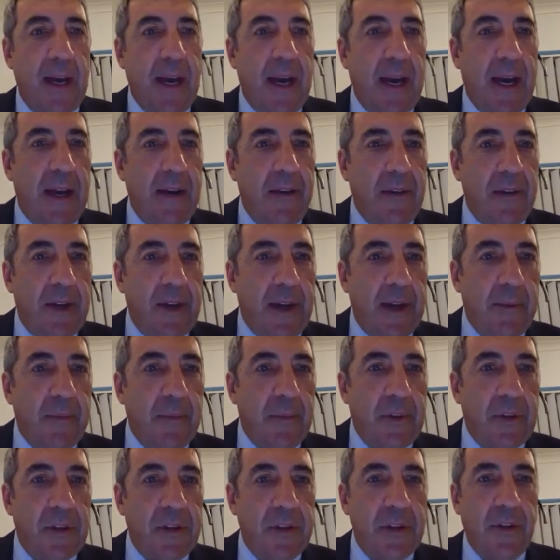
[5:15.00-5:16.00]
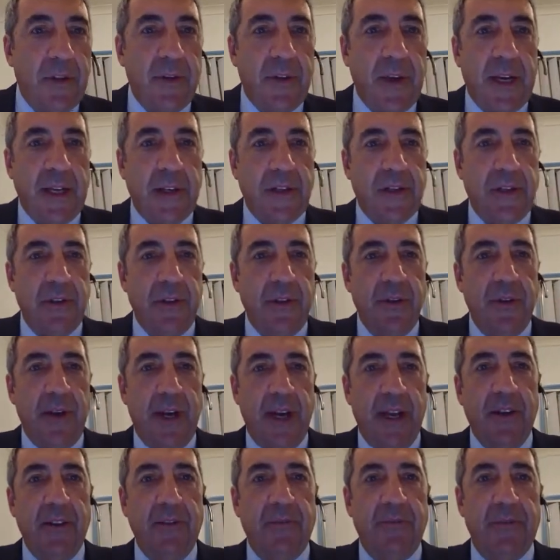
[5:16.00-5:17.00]
And just a thanks
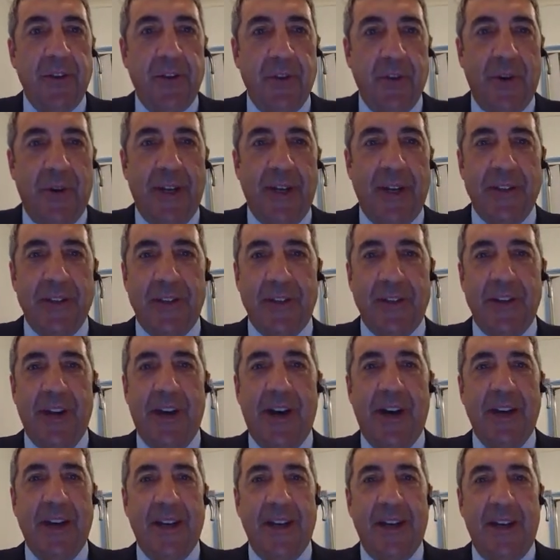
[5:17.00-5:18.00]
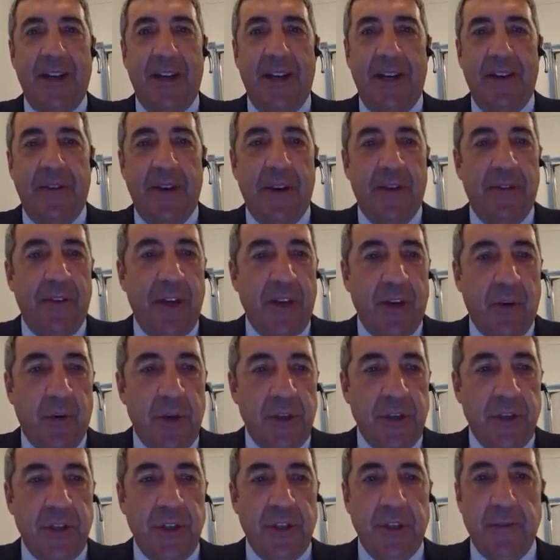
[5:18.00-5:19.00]
to Ellen for joining us tonight. If you have any
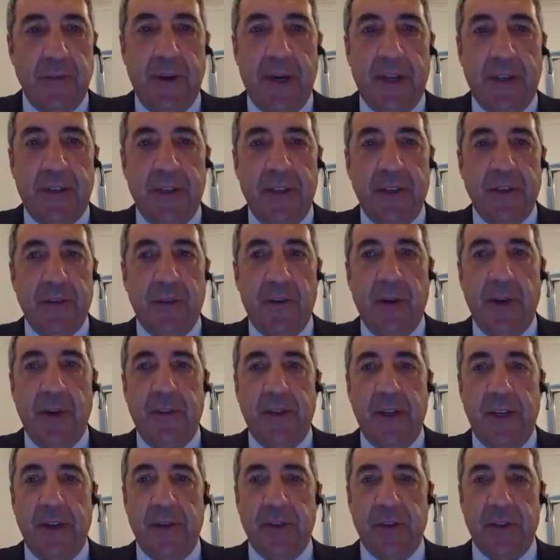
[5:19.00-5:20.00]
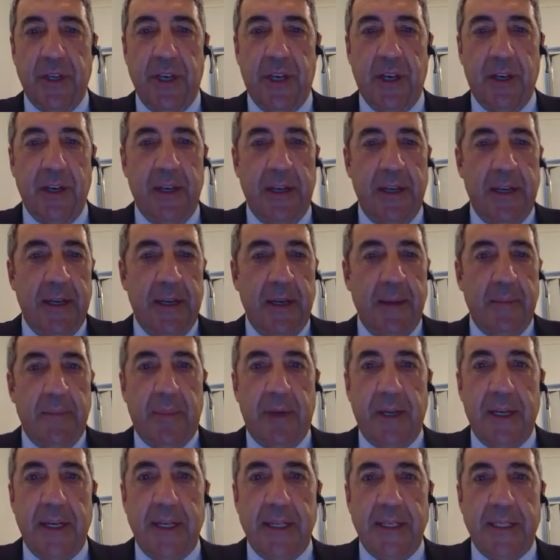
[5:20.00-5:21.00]
questions about this or anything else, Ellen,
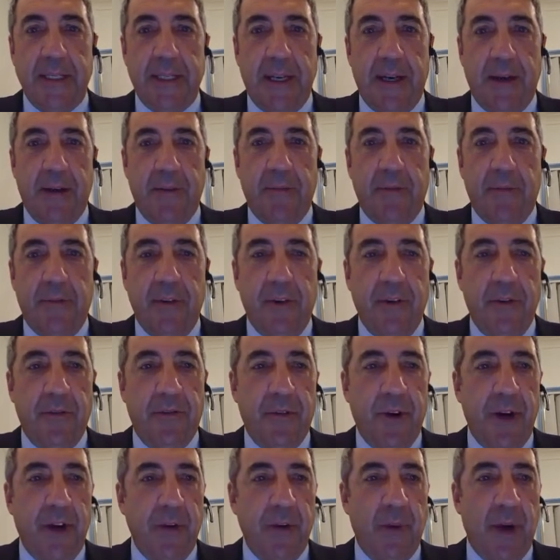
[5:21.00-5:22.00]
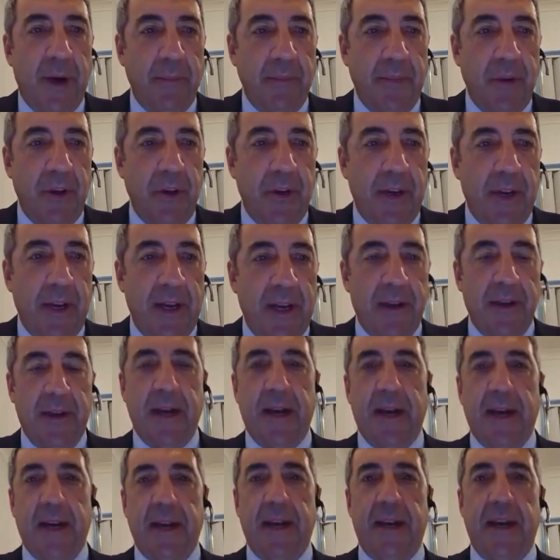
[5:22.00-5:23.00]
please feel free to unmute and
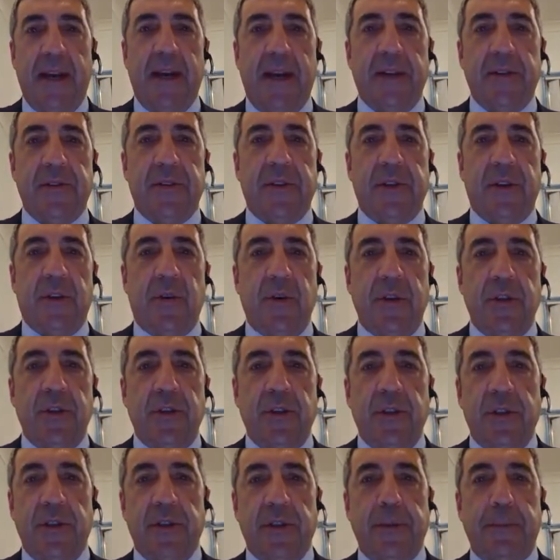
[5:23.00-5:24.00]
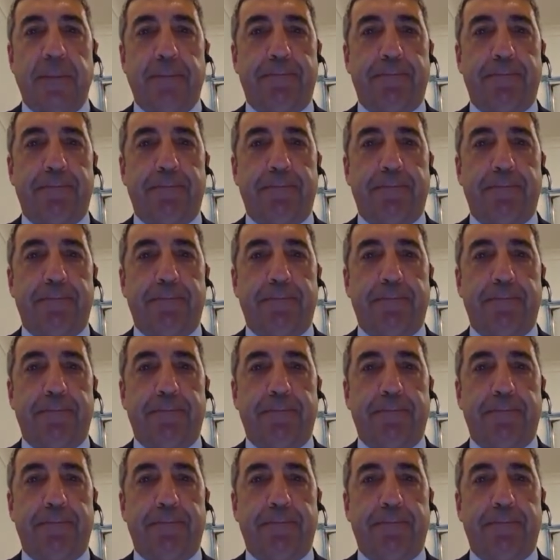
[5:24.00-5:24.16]
ask the questions.